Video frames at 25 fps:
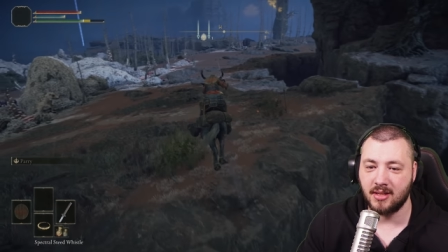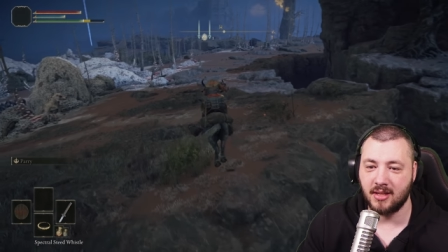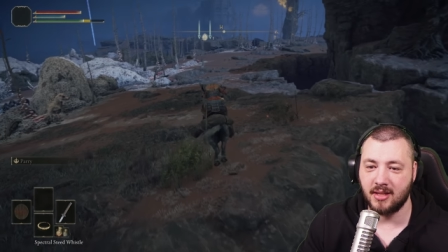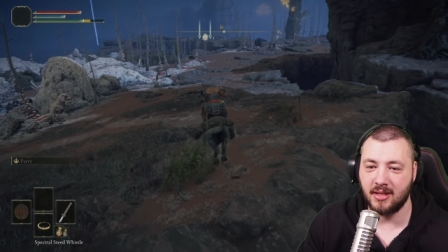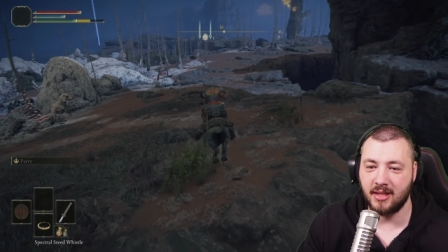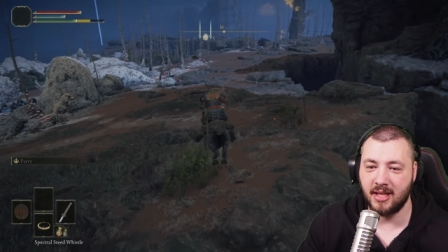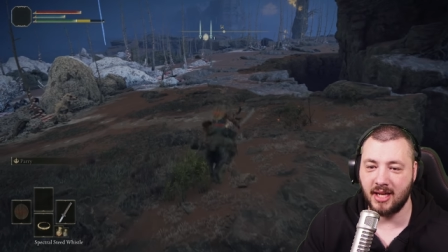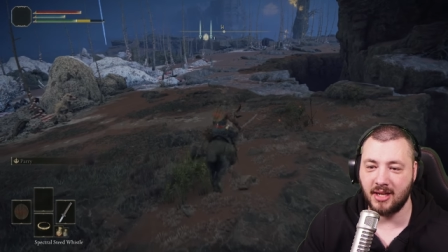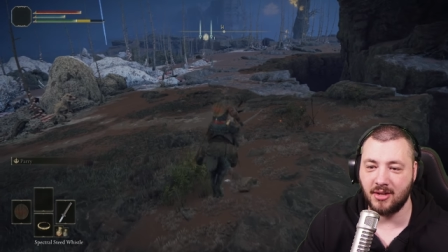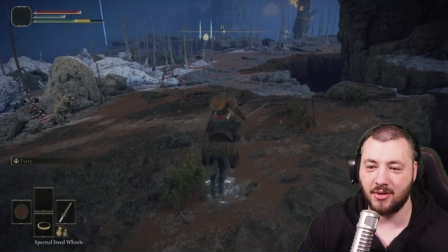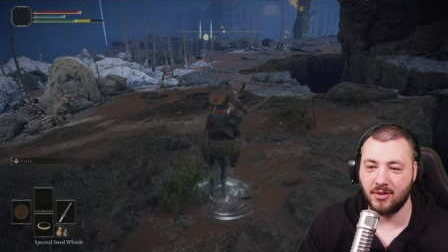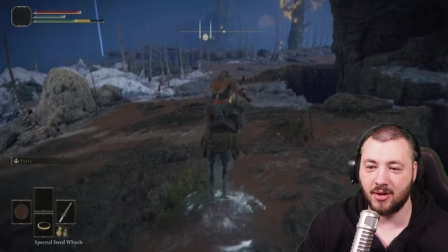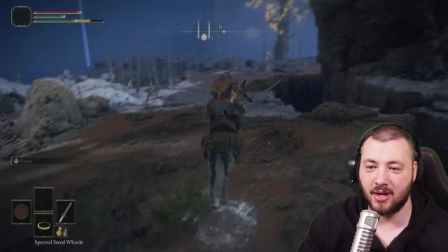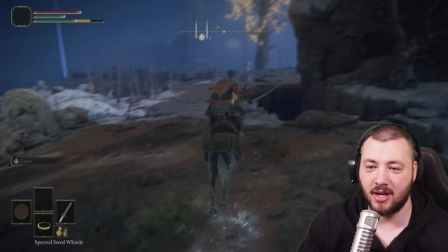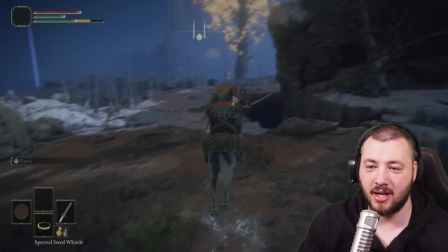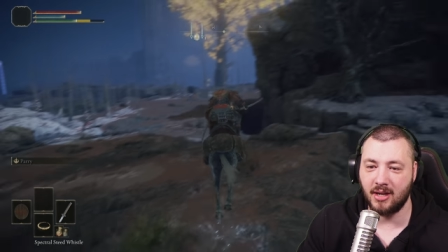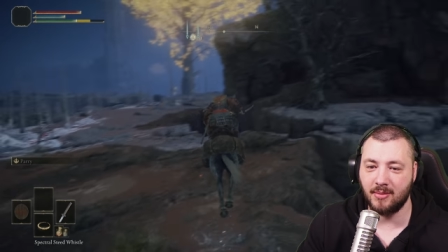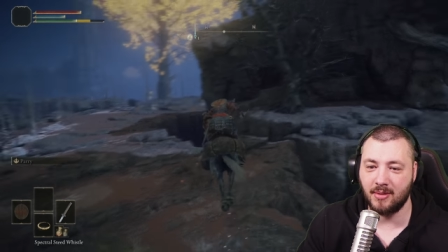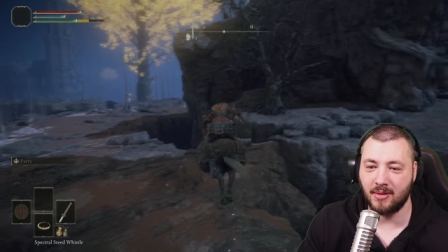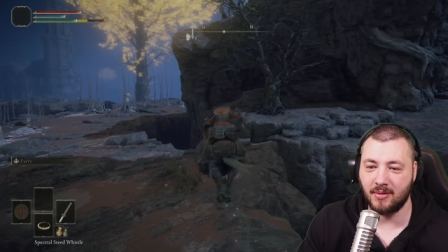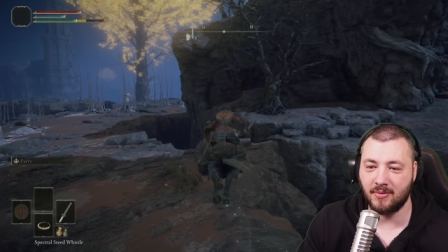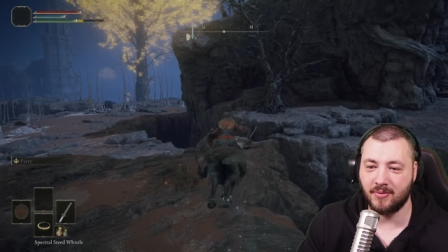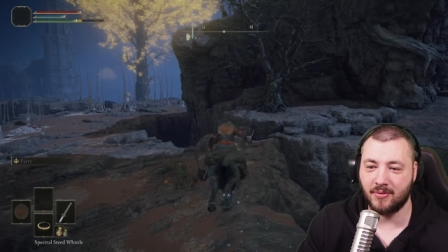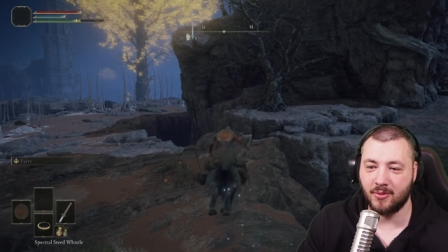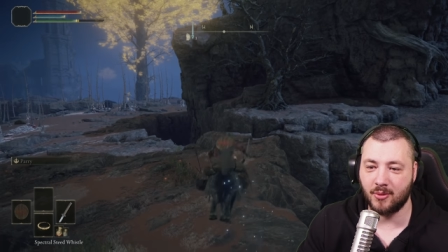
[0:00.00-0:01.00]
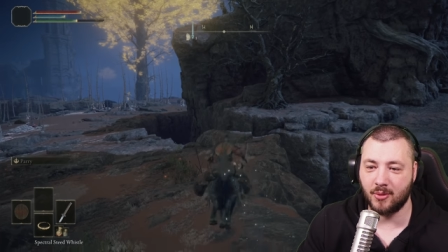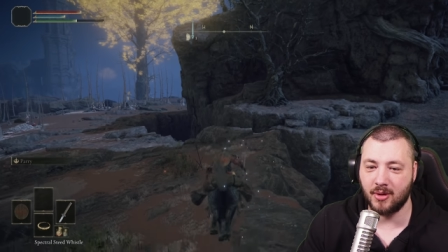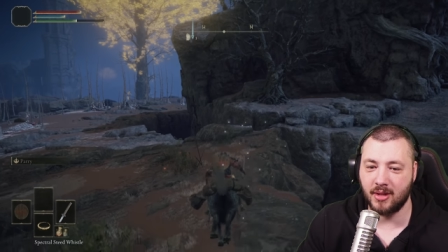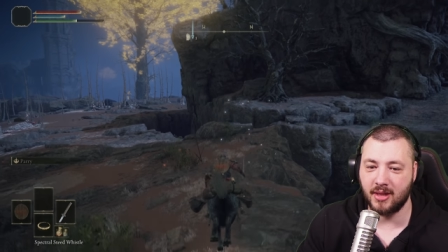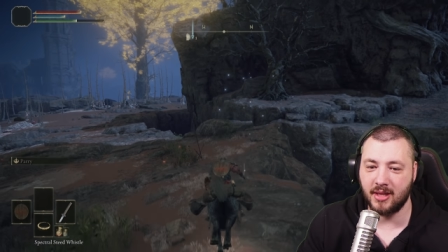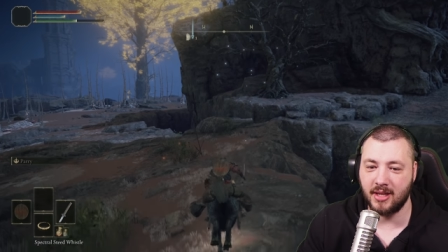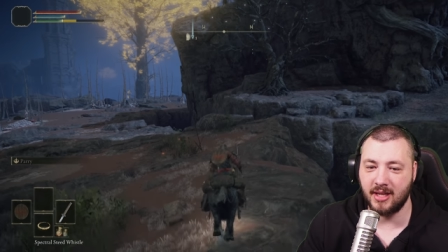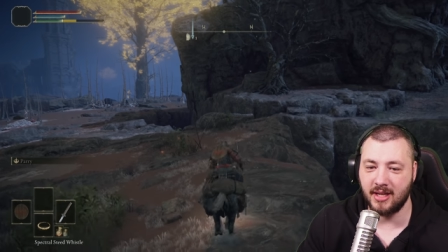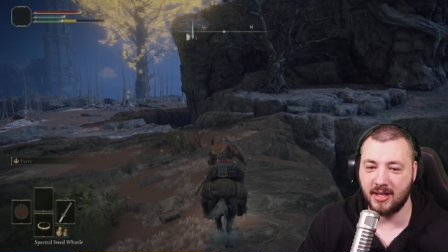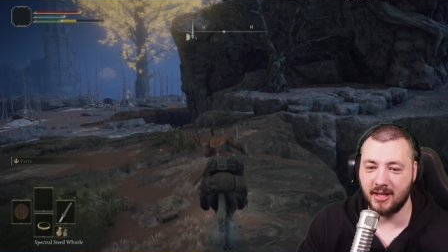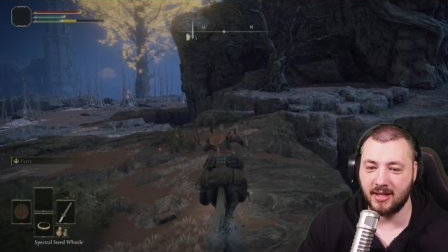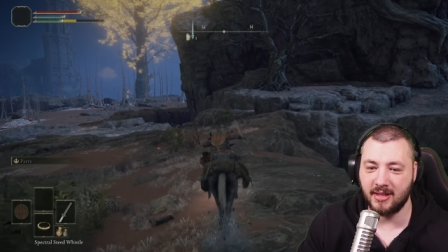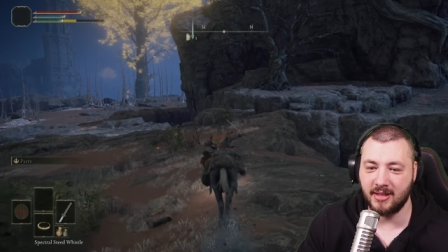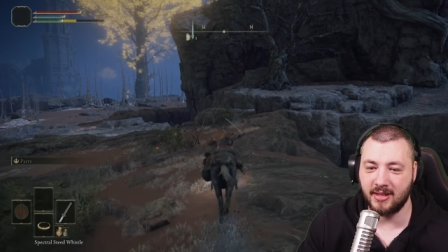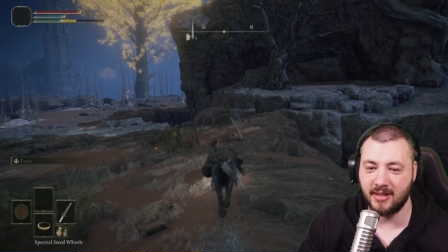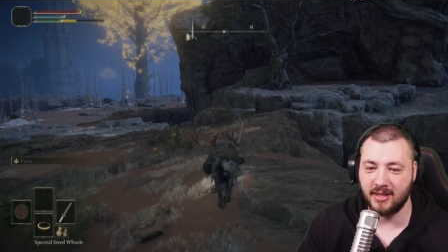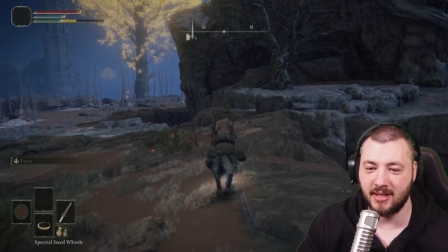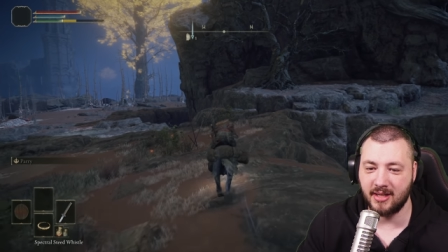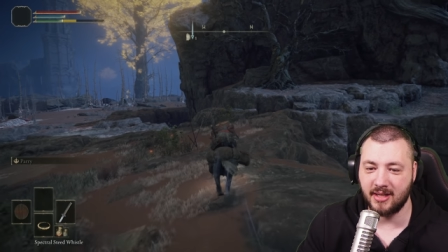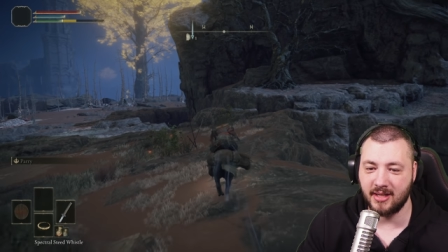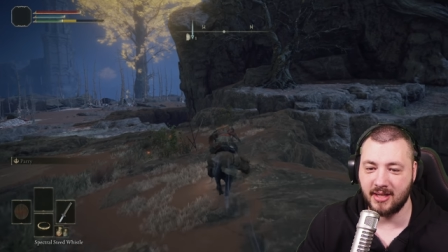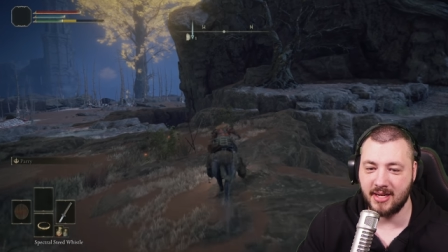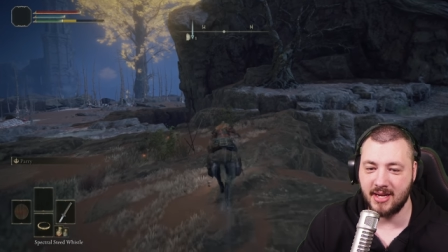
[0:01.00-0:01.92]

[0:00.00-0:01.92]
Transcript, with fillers: Then you're aiming for the little